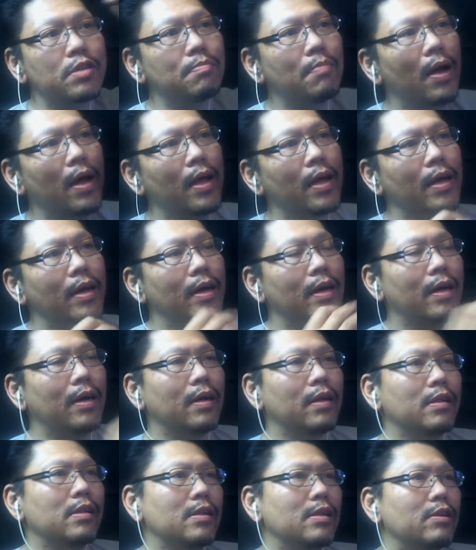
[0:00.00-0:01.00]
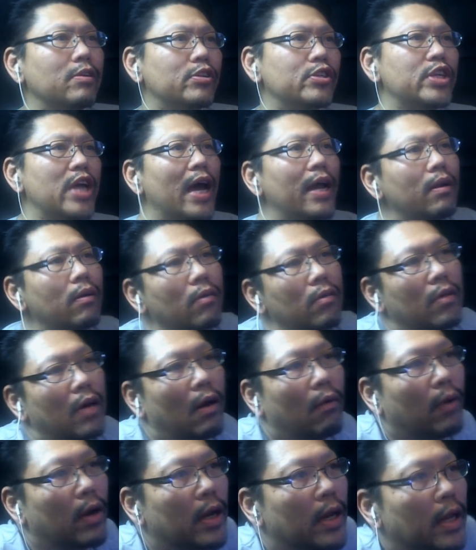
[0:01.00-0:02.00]
my channel. I
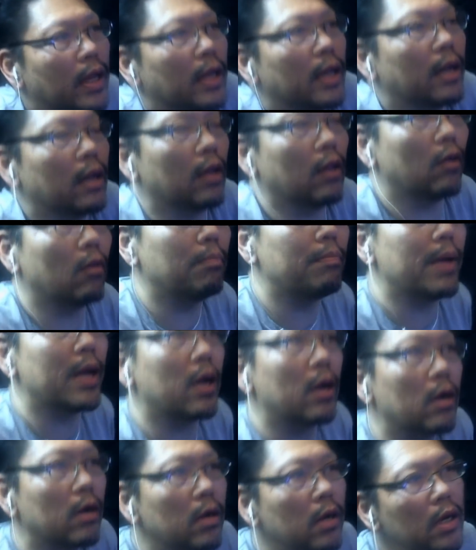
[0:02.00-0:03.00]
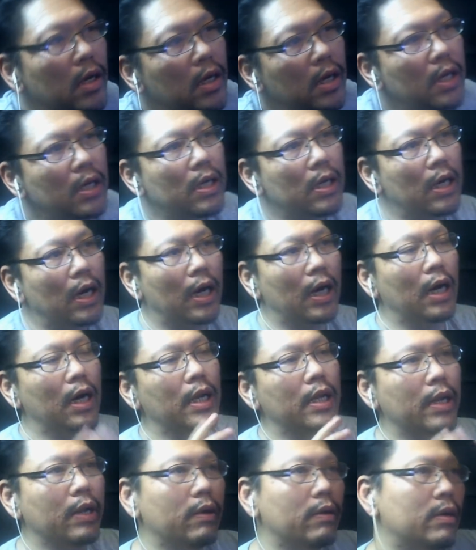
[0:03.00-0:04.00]
wanted to get it a little bigger,
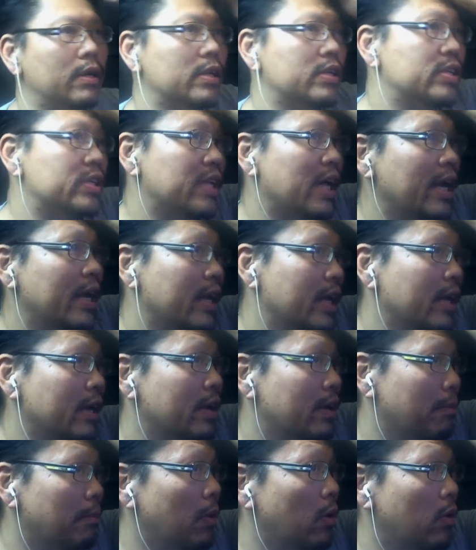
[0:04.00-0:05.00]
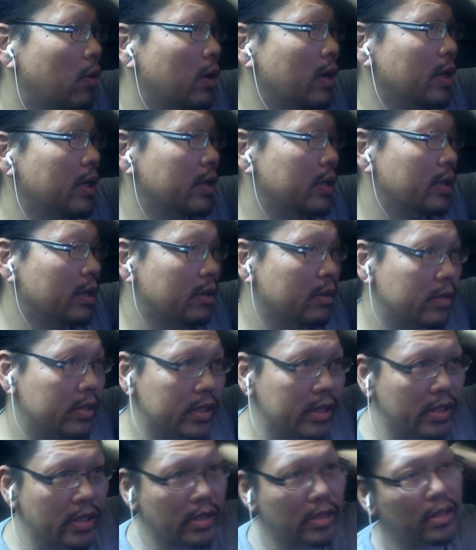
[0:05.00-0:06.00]
understanding it more, and
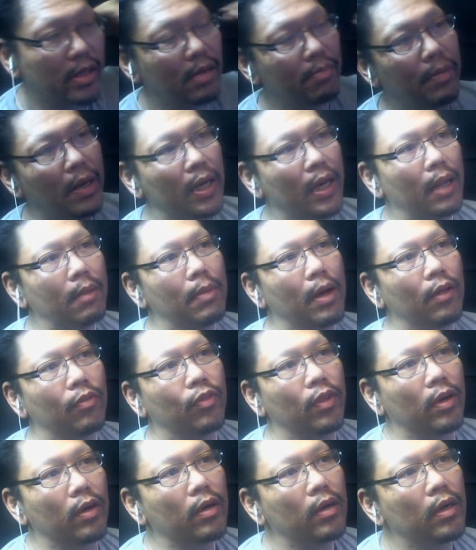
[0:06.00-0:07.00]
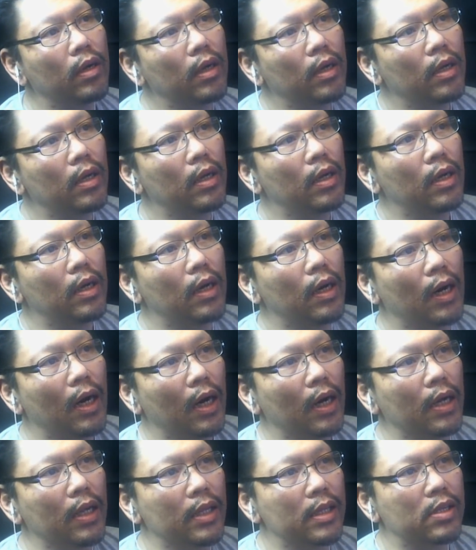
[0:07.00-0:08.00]
just get my name out there.
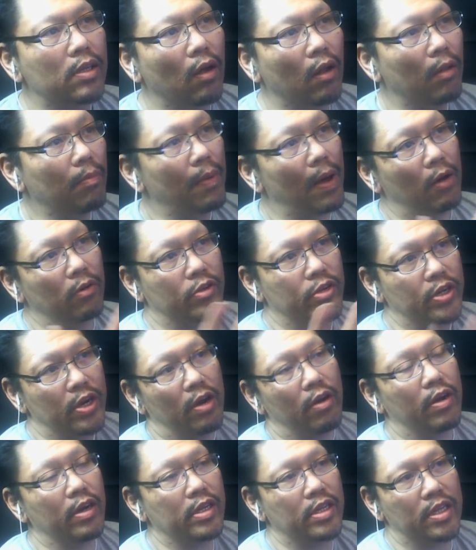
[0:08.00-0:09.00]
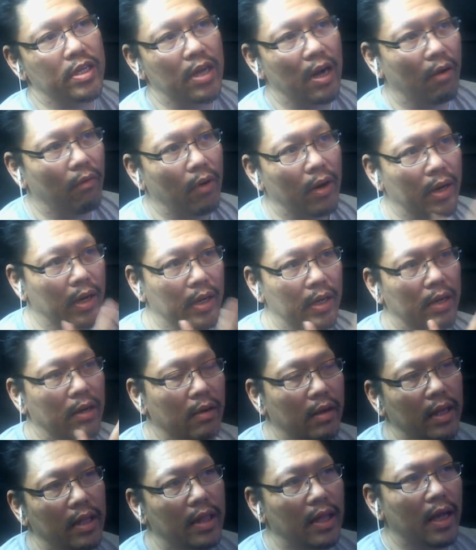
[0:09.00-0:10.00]
It's all about sharing, and I want to
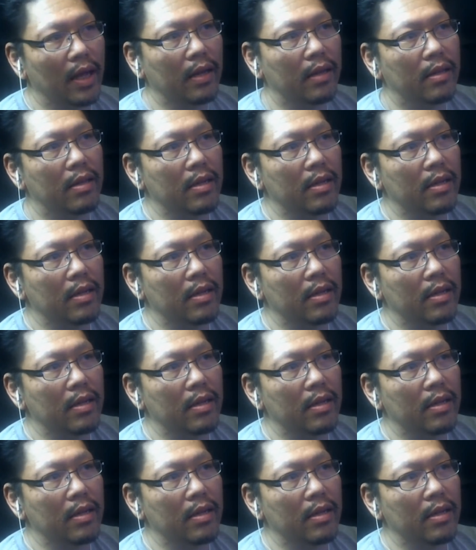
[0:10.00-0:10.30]
get that